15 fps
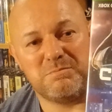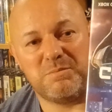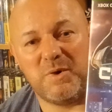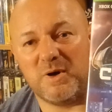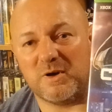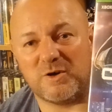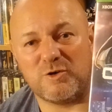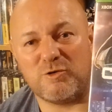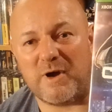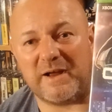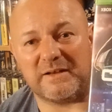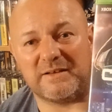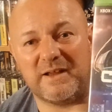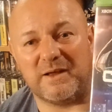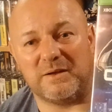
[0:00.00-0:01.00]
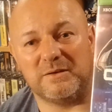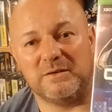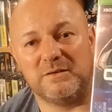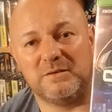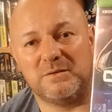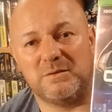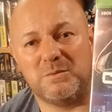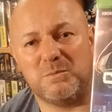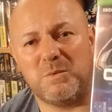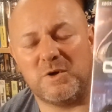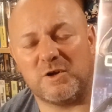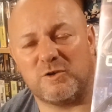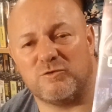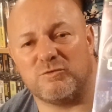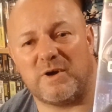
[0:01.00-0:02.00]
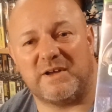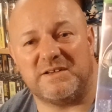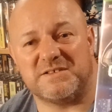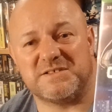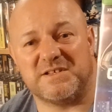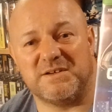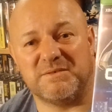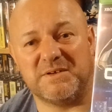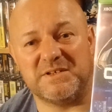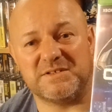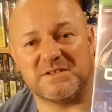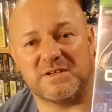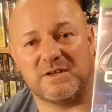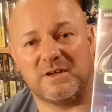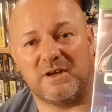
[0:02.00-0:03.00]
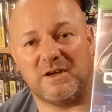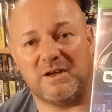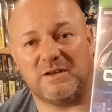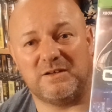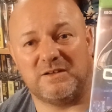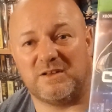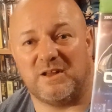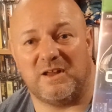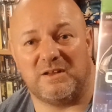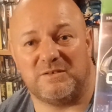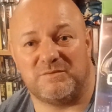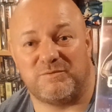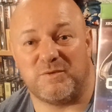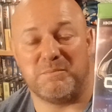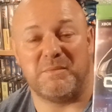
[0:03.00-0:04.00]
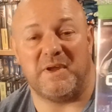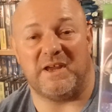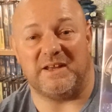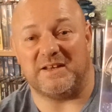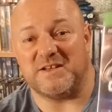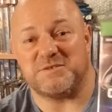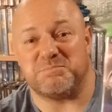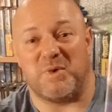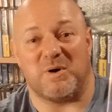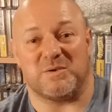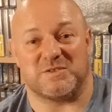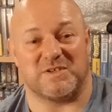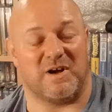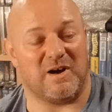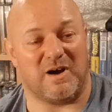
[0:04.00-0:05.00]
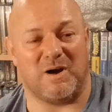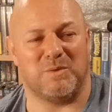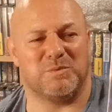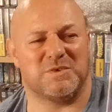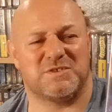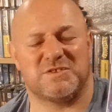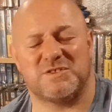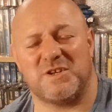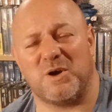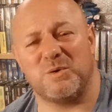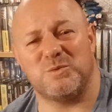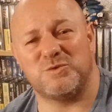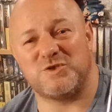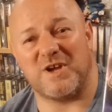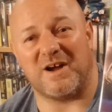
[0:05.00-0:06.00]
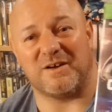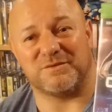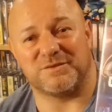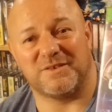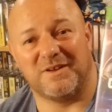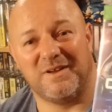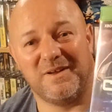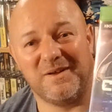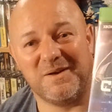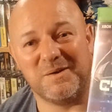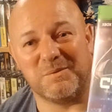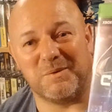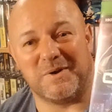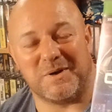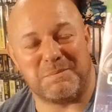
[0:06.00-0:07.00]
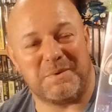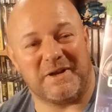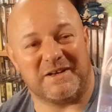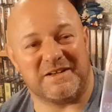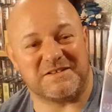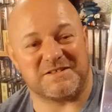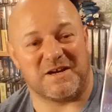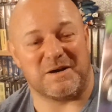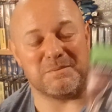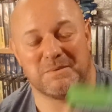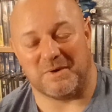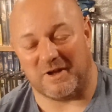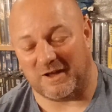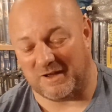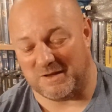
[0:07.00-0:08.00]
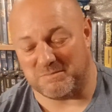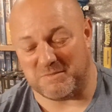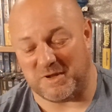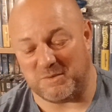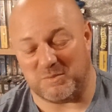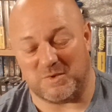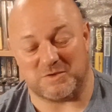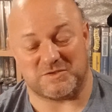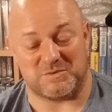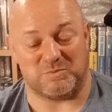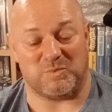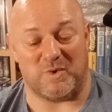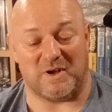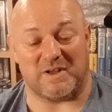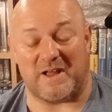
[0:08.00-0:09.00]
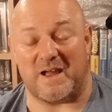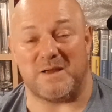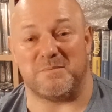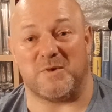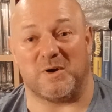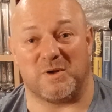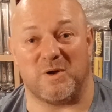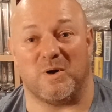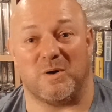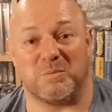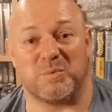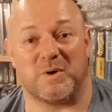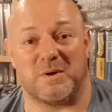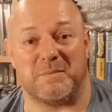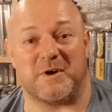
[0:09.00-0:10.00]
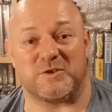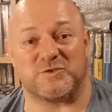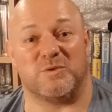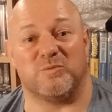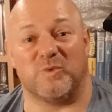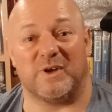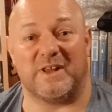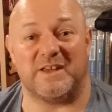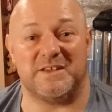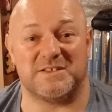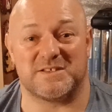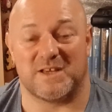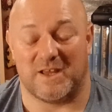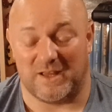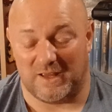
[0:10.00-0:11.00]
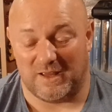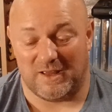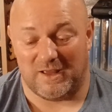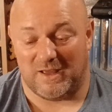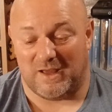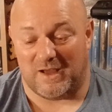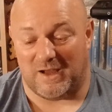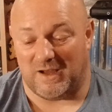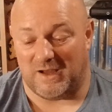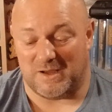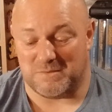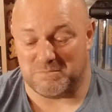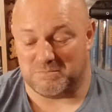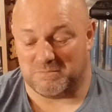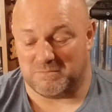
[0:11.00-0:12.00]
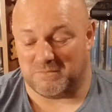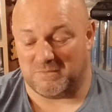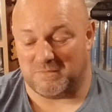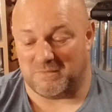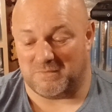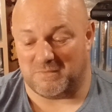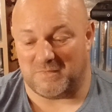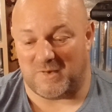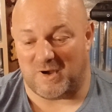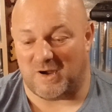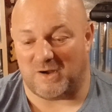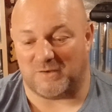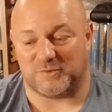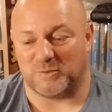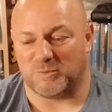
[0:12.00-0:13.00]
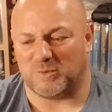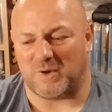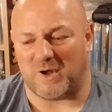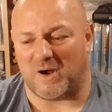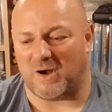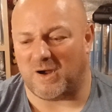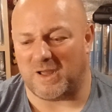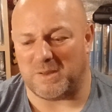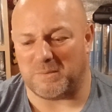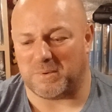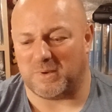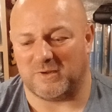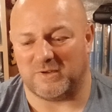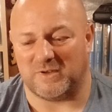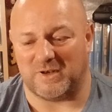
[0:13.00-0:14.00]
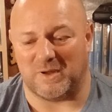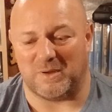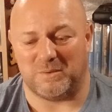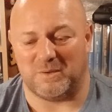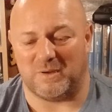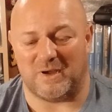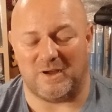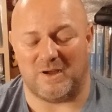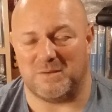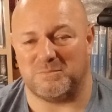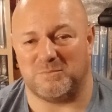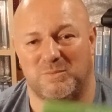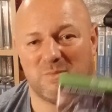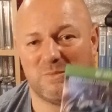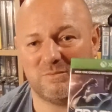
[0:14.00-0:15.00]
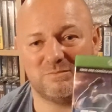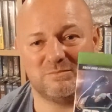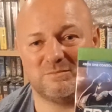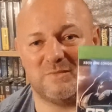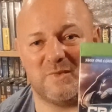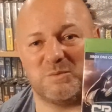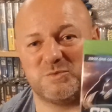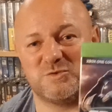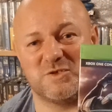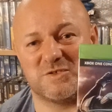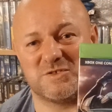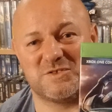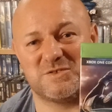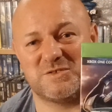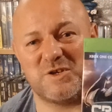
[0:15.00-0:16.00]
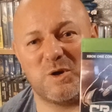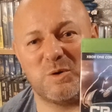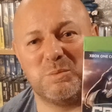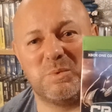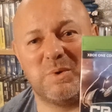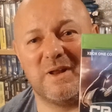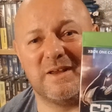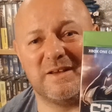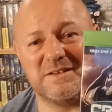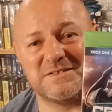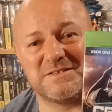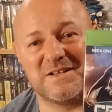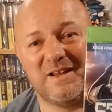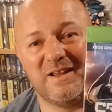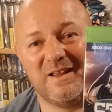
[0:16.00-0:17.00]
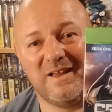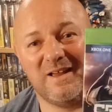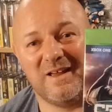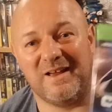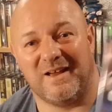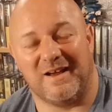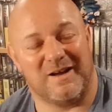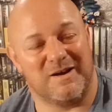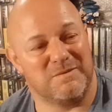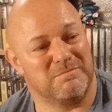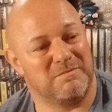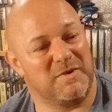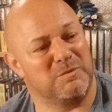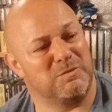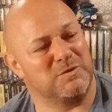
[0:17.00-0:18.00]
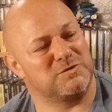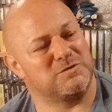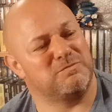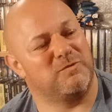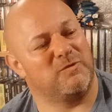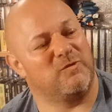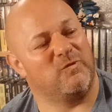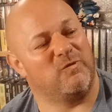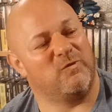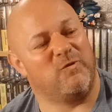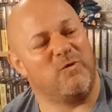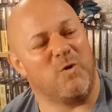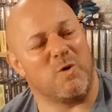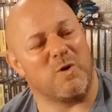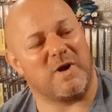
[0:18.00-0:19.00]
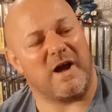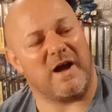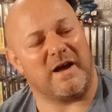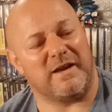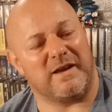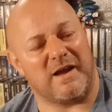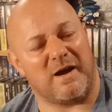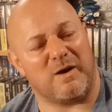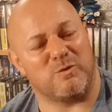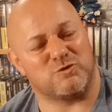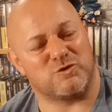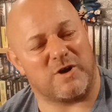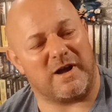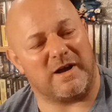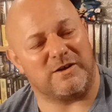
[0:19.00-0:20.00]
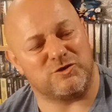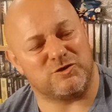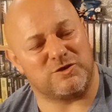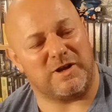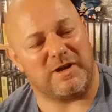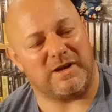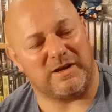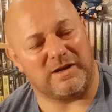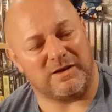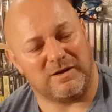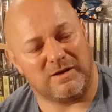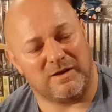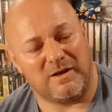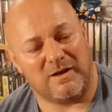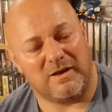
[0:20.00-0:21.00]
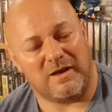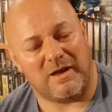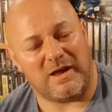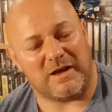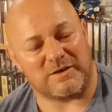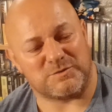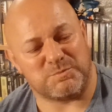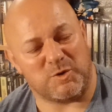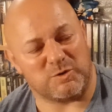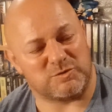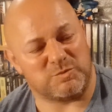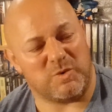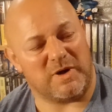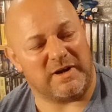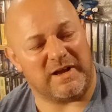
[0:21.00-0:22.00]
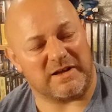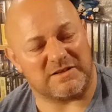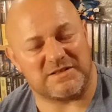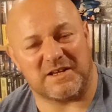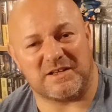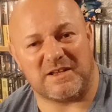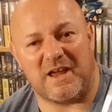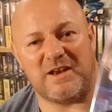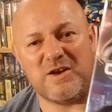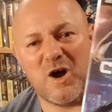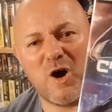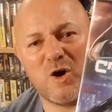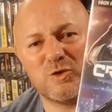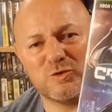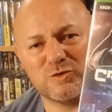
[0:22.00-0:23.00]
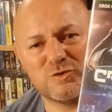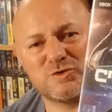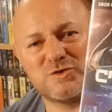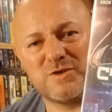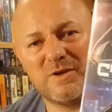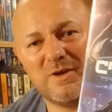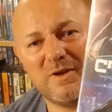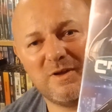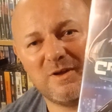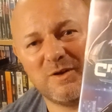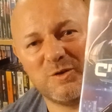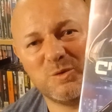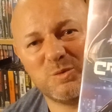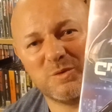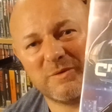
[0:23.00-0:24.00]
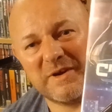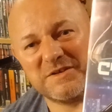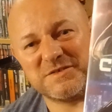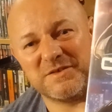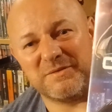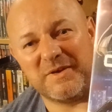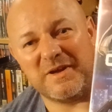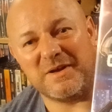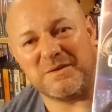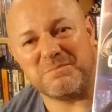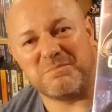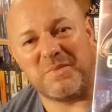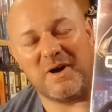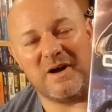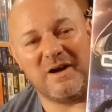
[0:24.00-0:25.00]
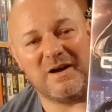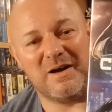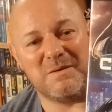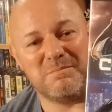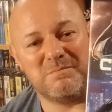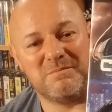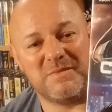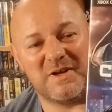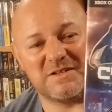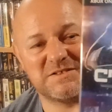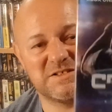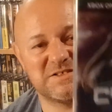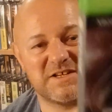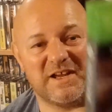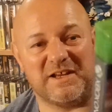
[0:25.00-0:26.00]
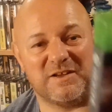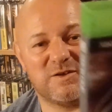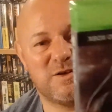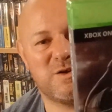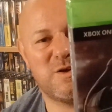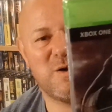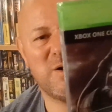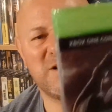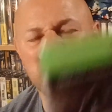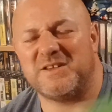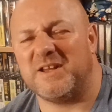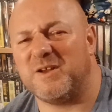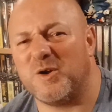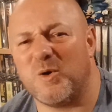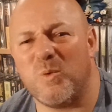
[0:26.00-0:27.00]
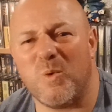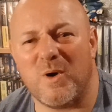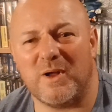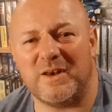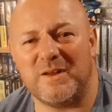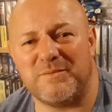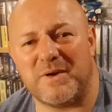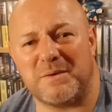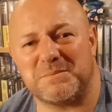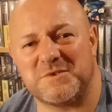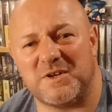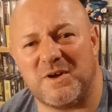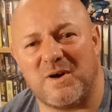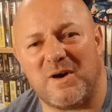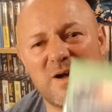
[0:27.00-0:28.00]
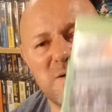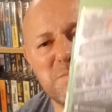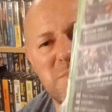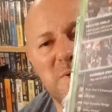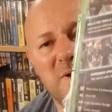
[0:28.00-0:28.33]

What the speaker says: But Crackdown, what a great series! And for me, this box art, I was so chuffed when I picked this up. It was a game I got pretty much on release. Um, After all the hype, I was just so pleased. It was 4K Ultra HD, Xbox One X enhanced, and all the rest of it. But as I say, kind of didn't quite live up to the hype.